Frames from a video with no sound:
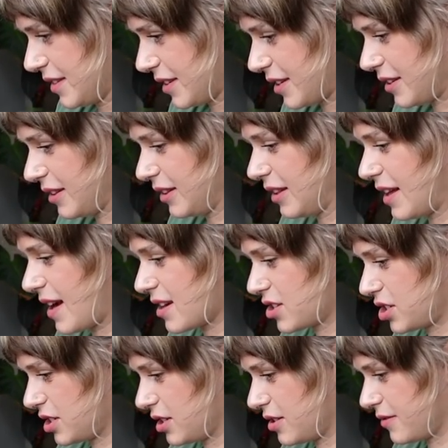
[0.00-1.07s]

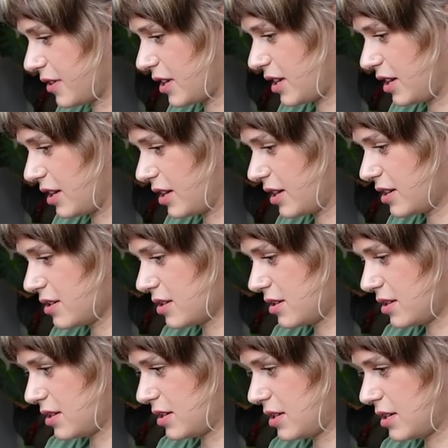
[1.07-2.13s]
collection over here.
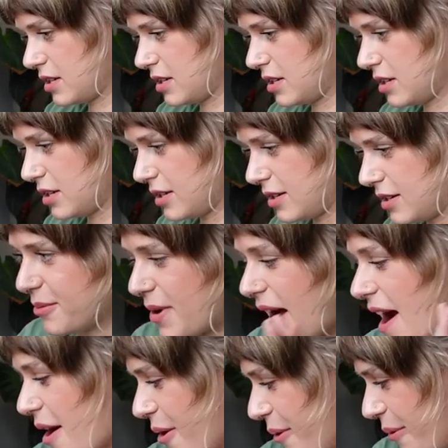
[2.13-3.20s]

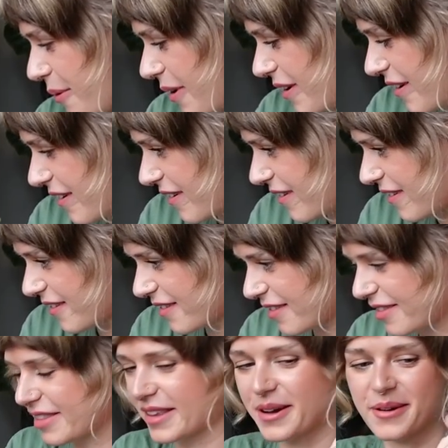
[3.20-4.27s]
Wow.
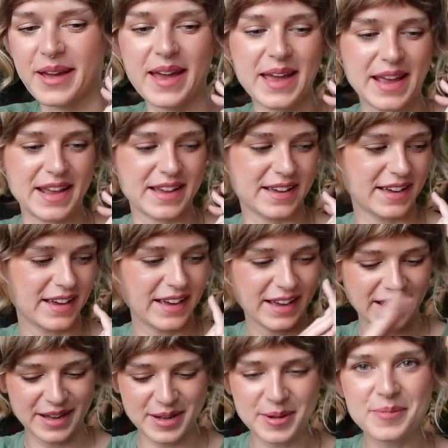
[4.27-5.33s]
Okay,
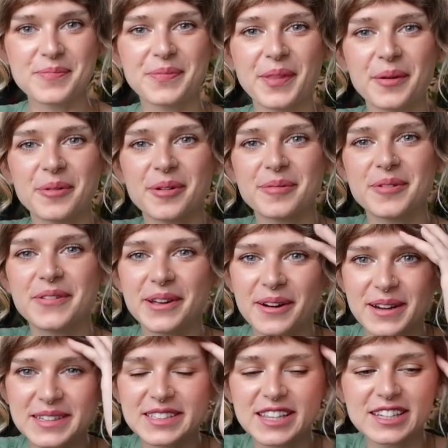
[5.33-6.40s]
we're moving
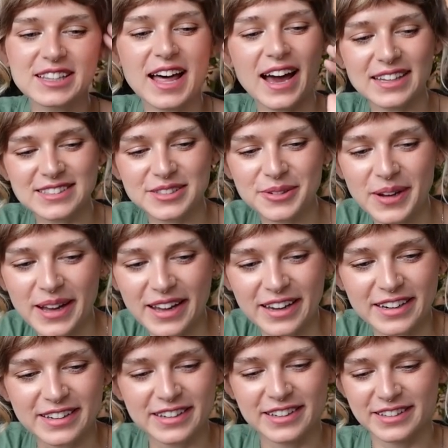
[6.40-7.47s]
on to the last
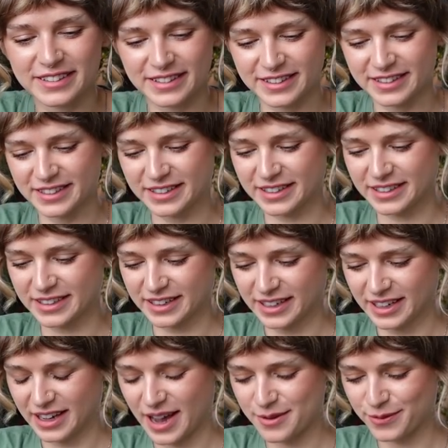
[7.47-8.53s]
one.
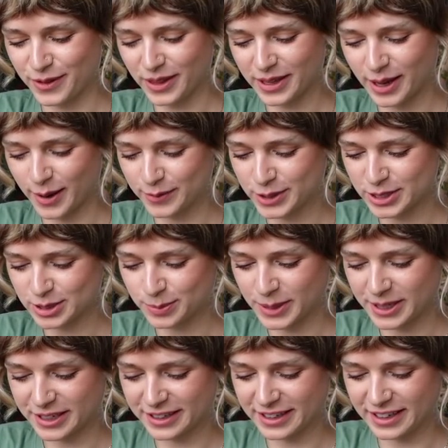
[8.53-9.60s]
I feel like I've just
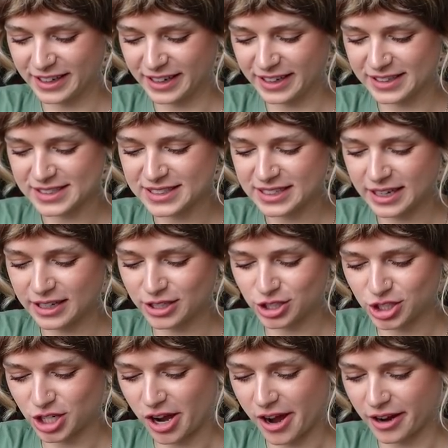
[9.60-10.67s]
been in a state of
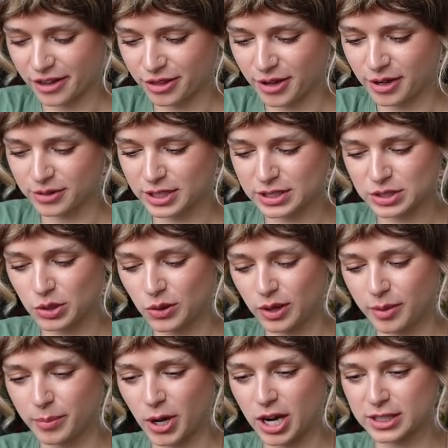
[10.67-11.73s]
shock throughout this whole
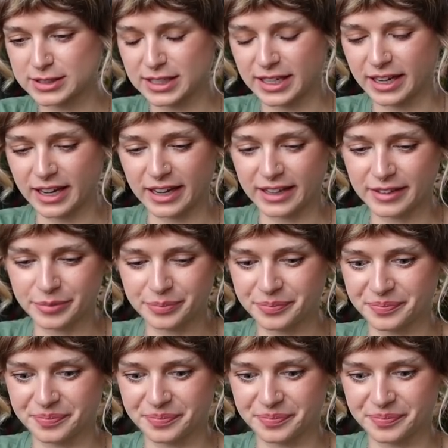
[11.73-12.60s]
unboxing. I